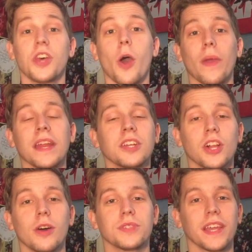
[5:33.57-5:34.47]
So in
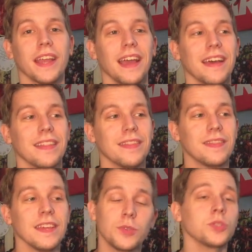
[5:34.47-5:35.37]
closing,
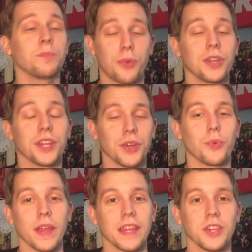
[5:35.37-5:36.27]
this was a pretty good
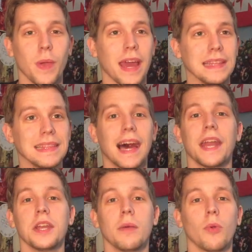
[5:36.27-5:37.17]
week. You had a
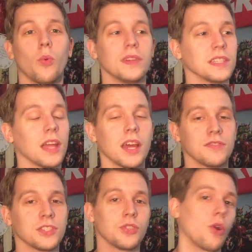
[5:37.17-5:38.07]
lot of number ones, a lot of
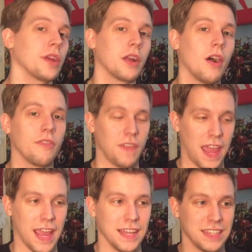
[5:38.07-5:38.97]
starting off,
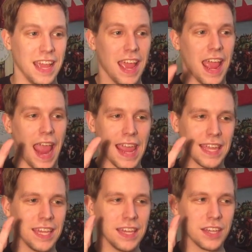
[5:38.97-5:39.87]
and
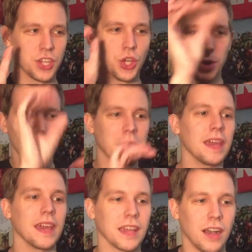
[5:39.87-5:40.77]
a good
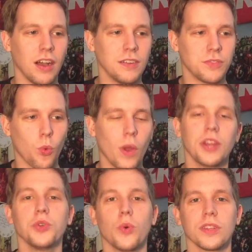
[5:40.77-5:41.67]
pick of where
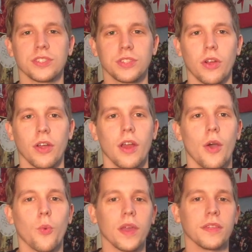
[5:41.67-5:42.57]
you want to start
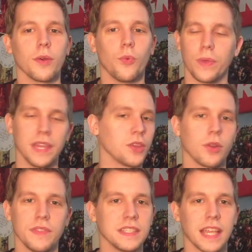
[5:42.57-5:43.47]
with either
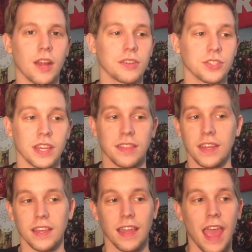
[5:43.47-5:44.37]
of these characters. I
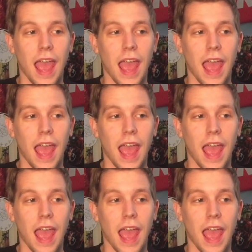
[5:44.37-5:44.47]
think